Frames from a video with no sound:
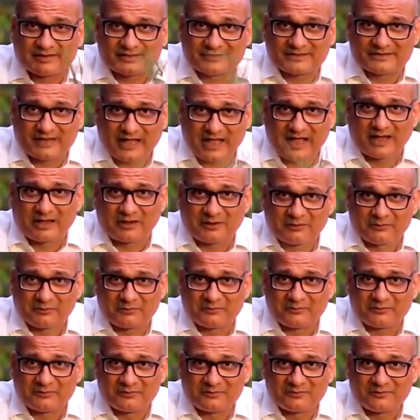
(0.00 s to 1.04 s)
But
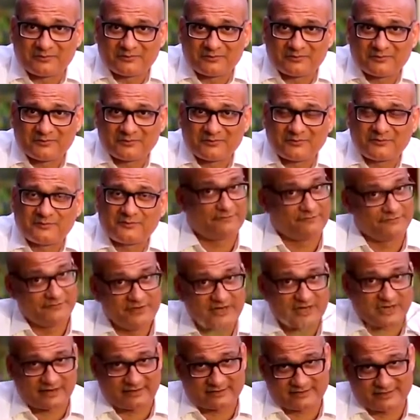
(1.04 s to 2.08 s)
now,
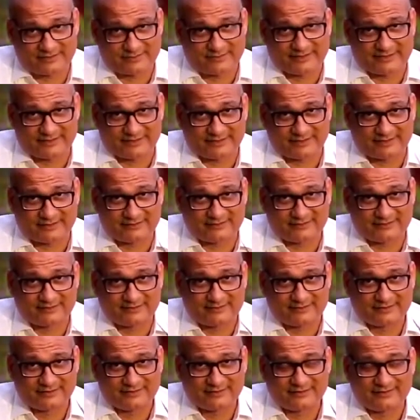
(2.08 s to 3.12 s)
we are cultivating it
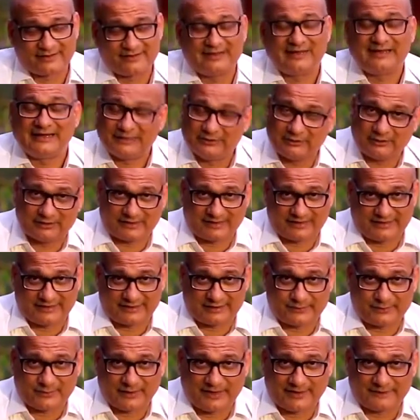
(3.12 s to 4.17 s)
in
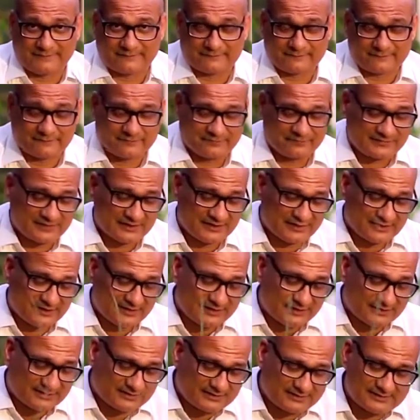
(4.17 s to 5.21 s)
organic way.
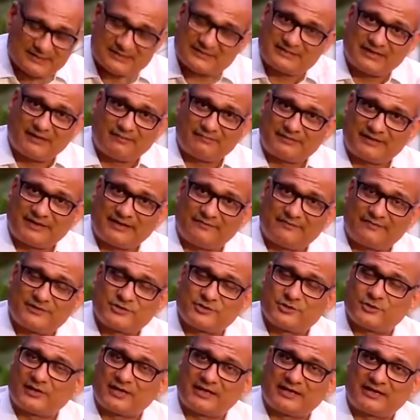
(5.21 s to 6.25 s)
This is something
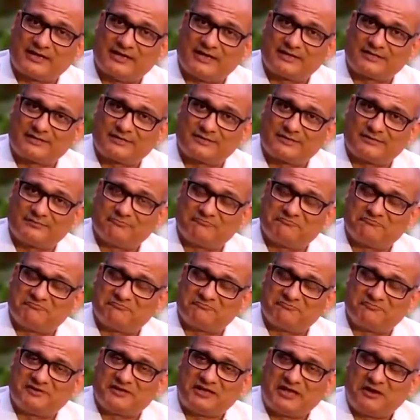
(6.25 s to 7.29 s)
which you can get
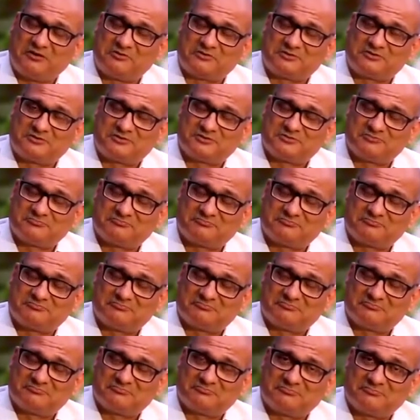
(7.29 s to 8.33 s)
without
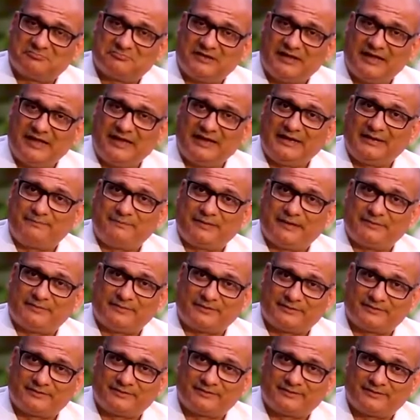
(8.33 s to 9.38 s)
any
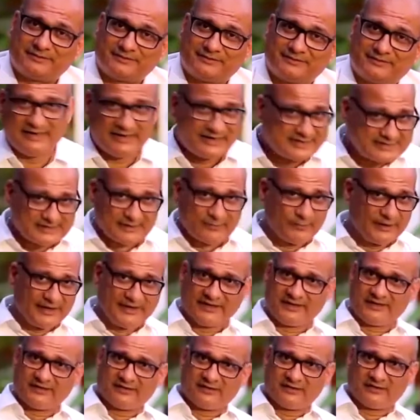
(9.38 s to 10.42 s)
payment. It's a
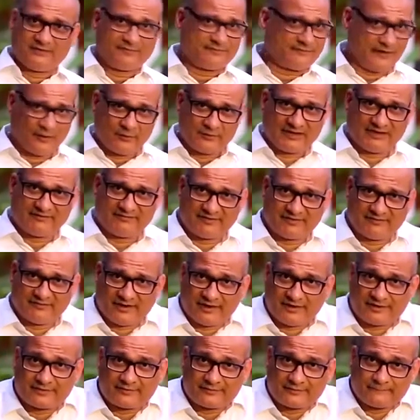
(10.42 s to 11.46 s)
weed found
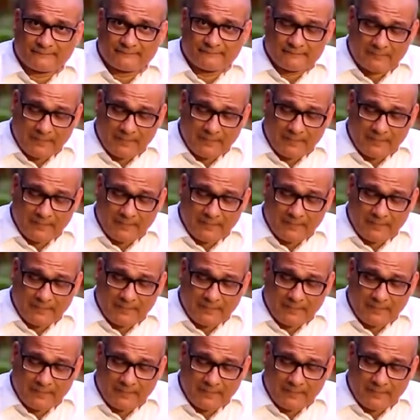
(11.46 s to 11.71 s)
everywhere.